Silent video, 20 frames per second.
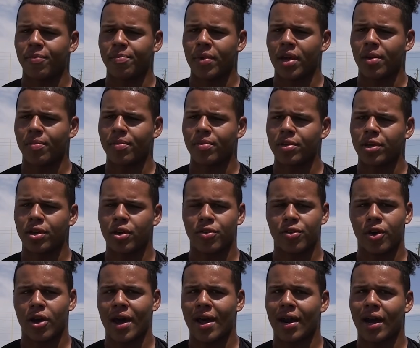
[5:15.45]
from them. You
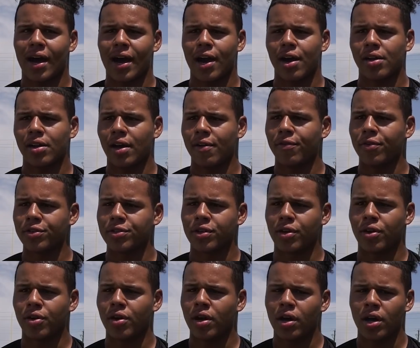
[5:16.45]
know, they're at a higher level,
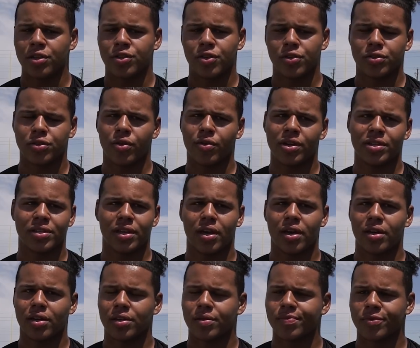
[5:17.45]
so there's always
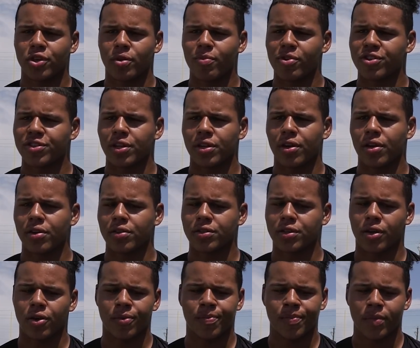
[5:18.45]
uh, so much to
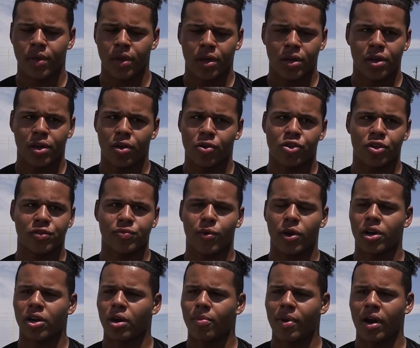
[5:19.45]
learn. So, you know, just
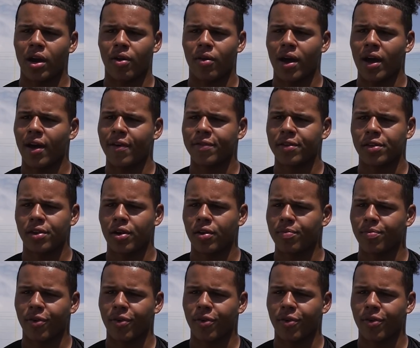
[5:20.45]
working on my craft, you know,